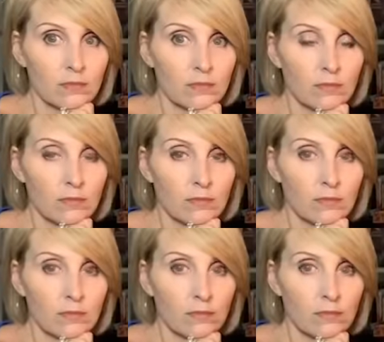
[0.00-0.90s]

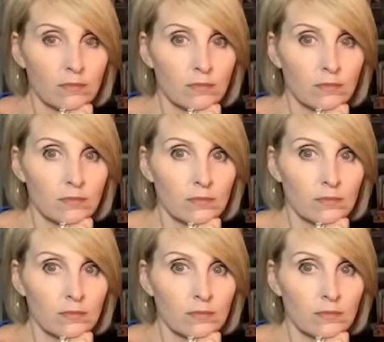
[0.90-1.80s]

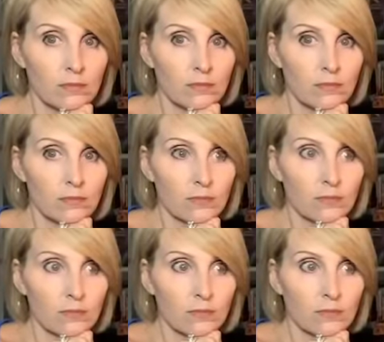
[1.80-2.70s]

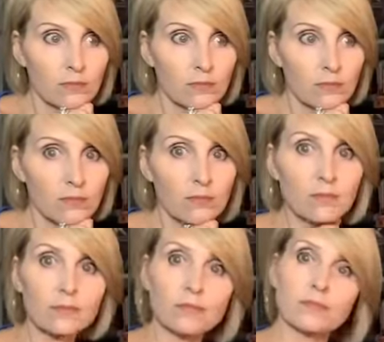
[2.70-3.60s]

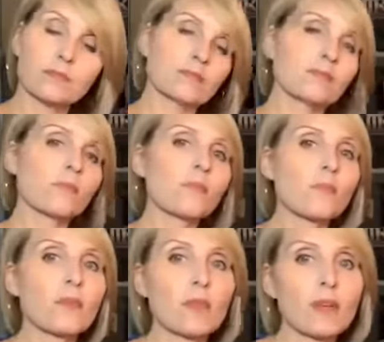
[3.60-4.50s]

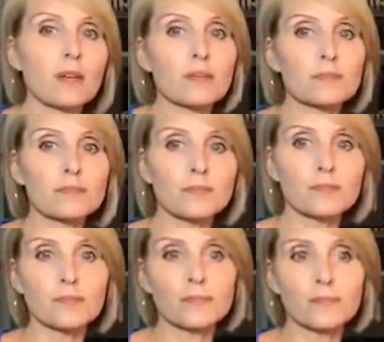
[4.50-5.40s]

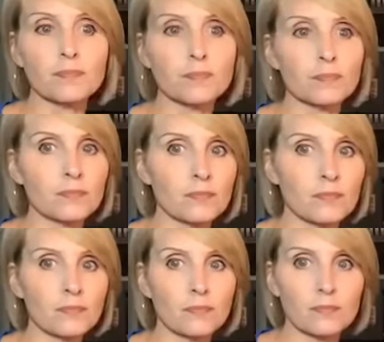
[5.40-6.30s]

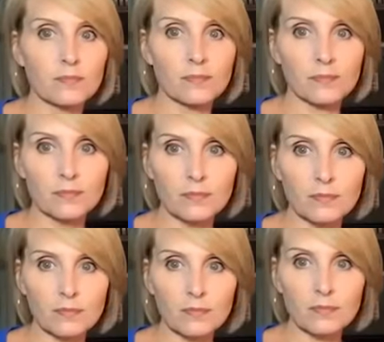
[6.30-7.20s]

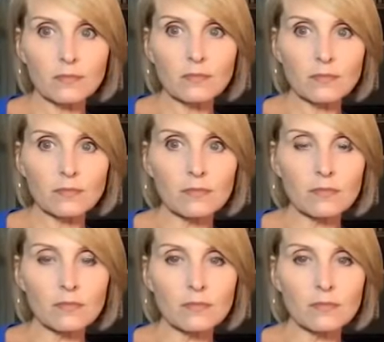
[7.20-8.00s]
The person shown says nothing.